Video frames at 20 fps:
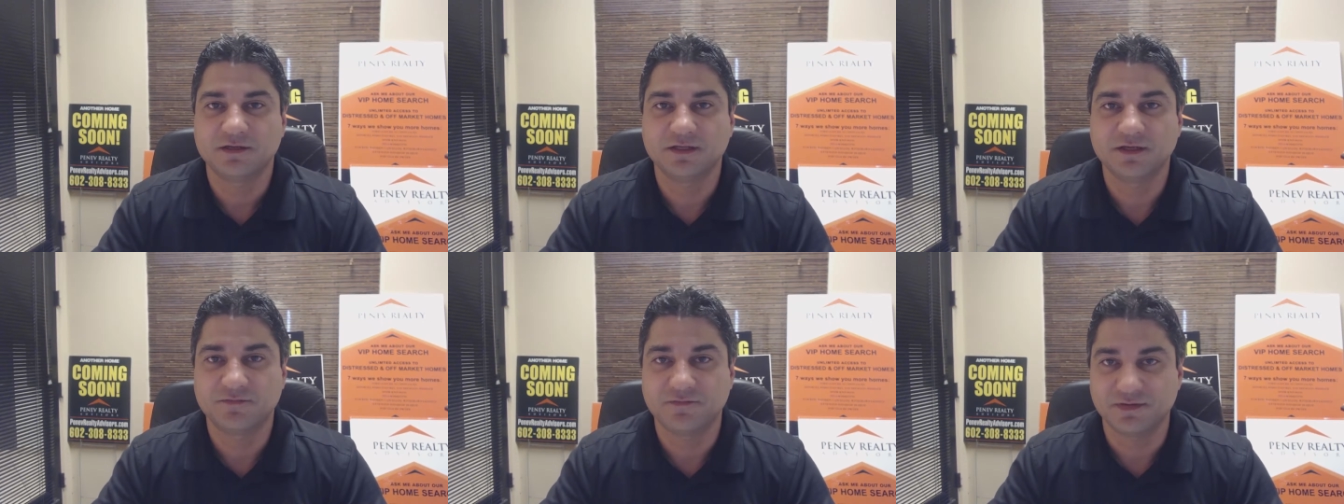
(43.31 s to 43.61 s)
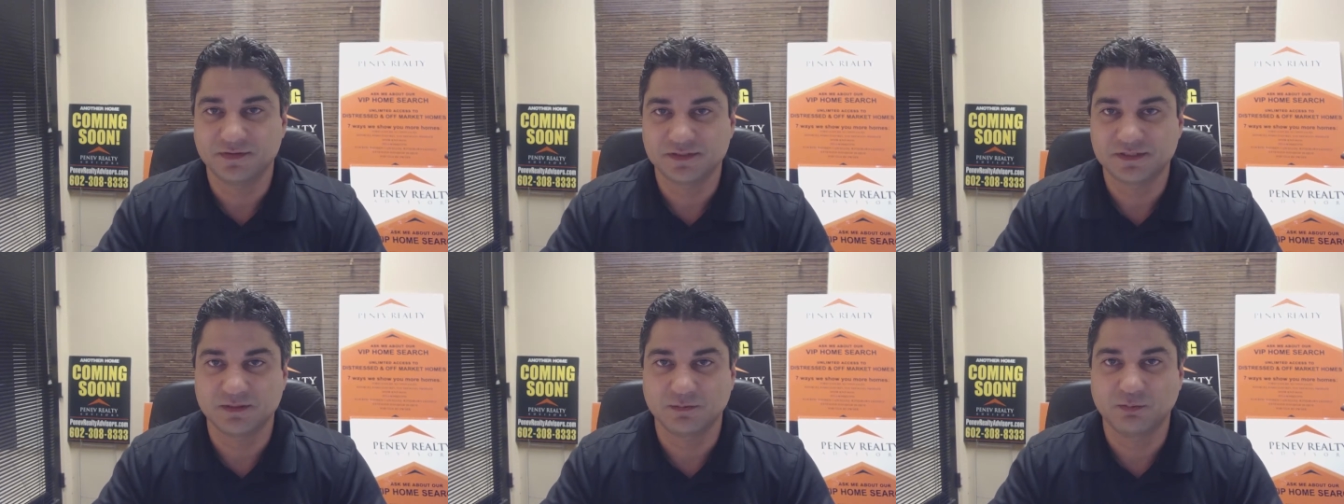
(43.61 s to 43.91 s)

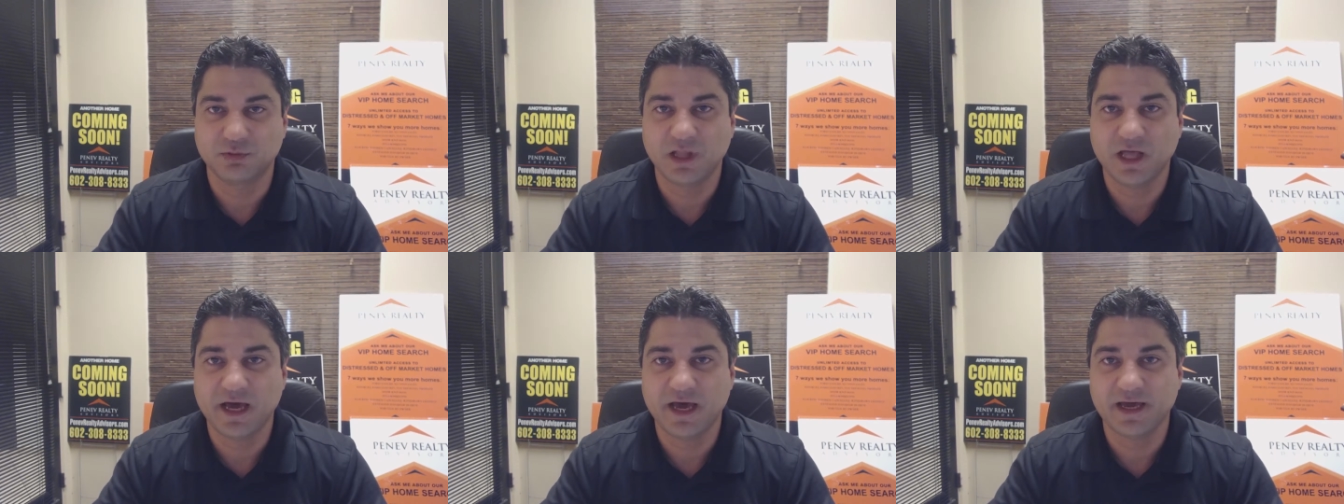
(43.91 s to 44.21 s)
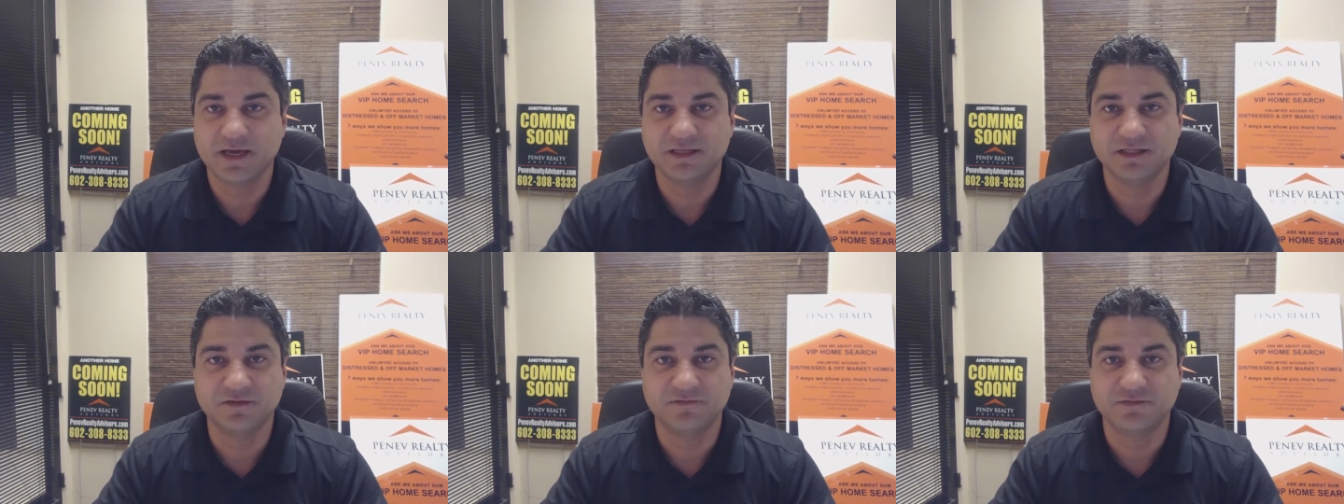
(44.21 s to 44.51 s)
different
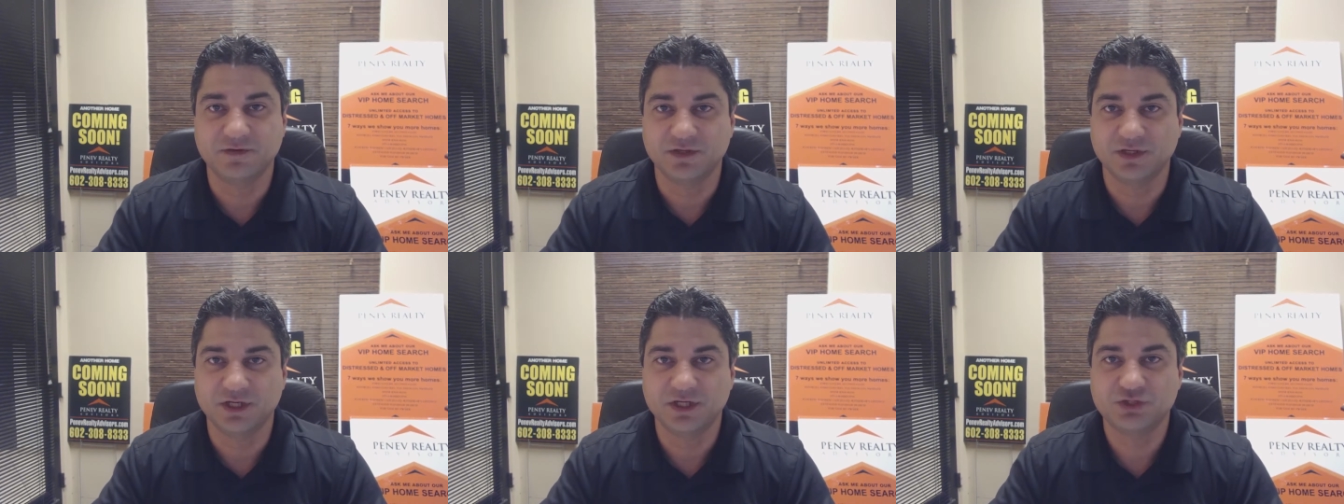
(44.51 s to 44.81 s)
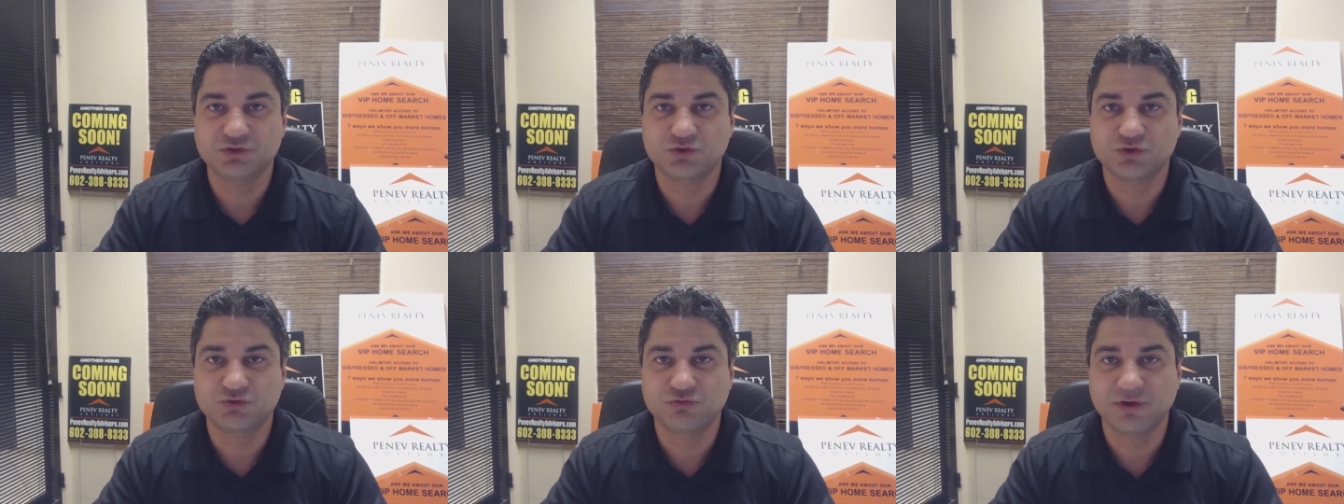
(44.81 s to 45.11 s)
supply, different
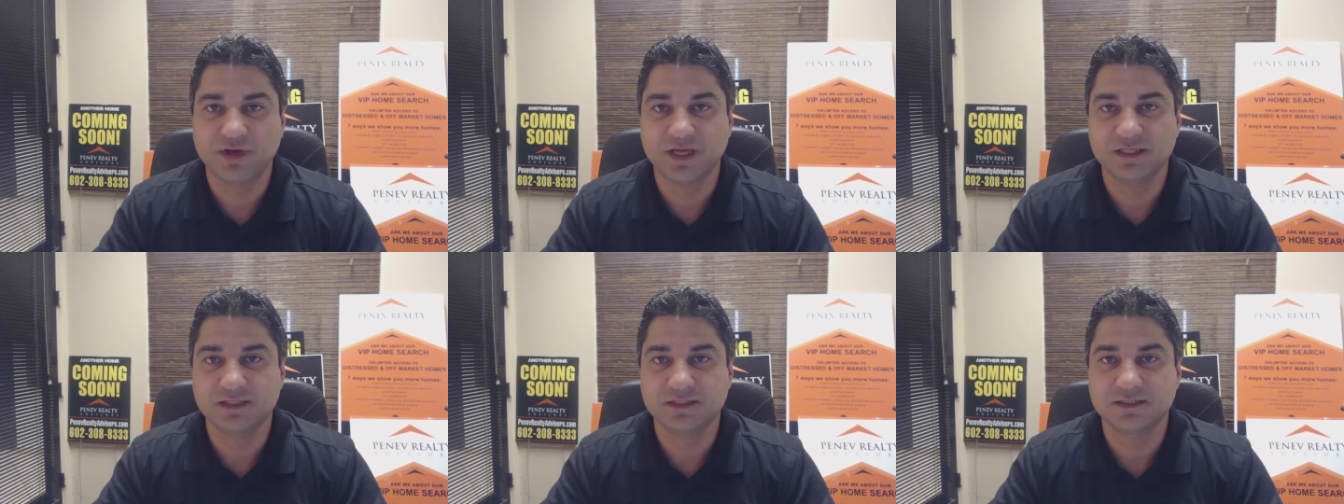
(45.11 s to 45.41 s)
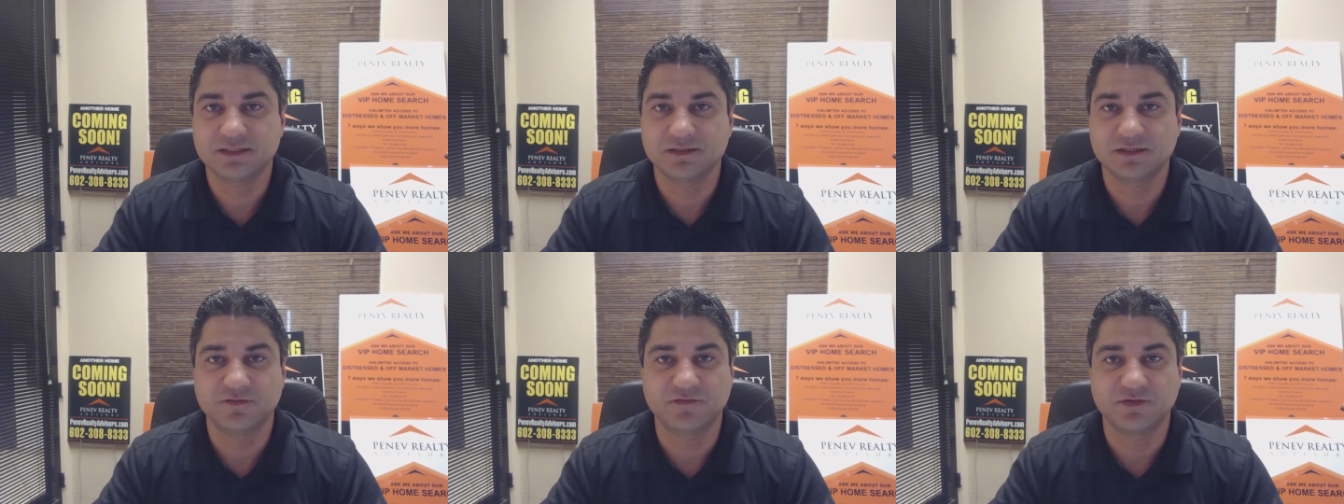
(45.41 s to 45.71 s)
interest
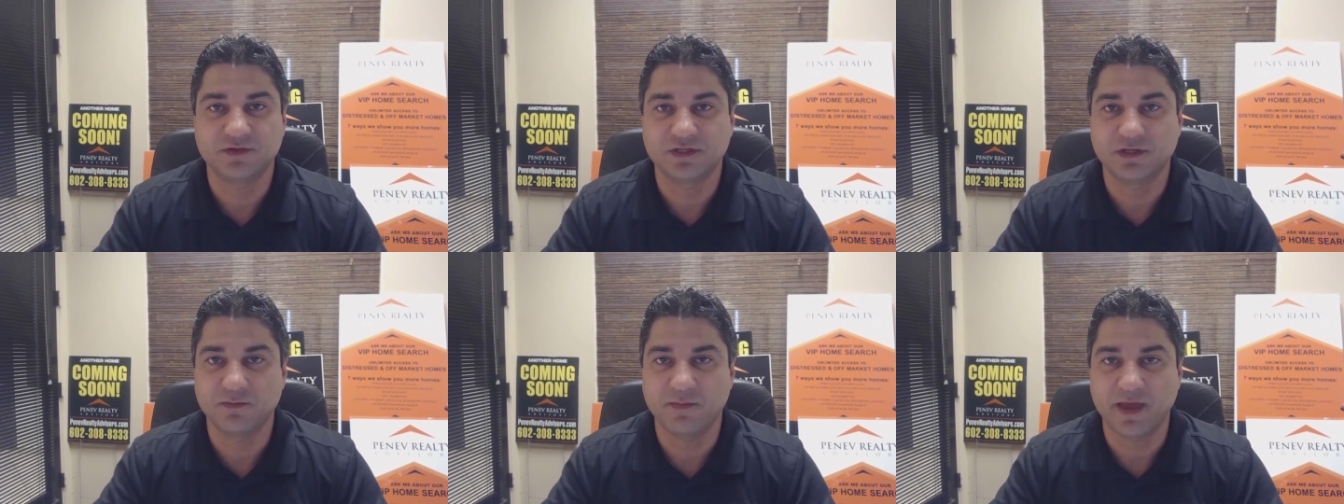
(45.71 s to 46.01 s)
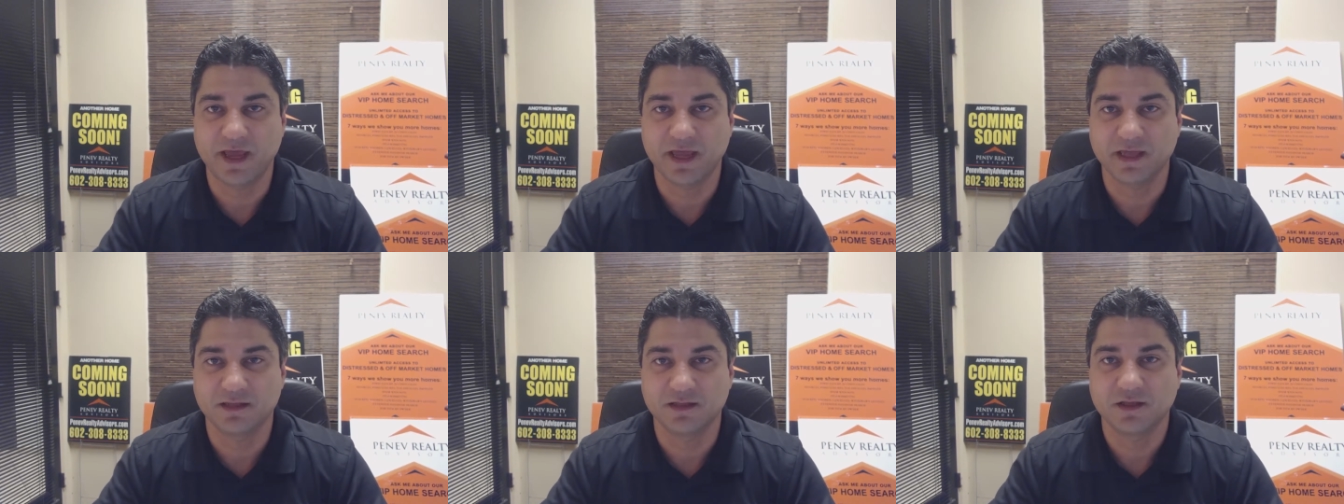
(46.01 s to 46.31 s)
rates, different
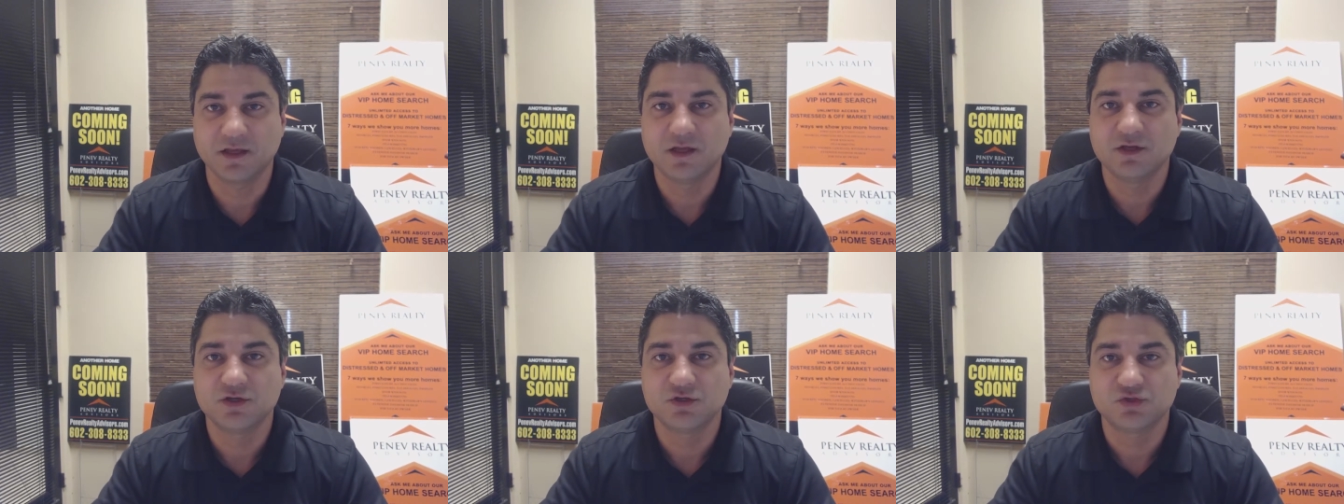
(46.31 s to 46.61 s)
demand.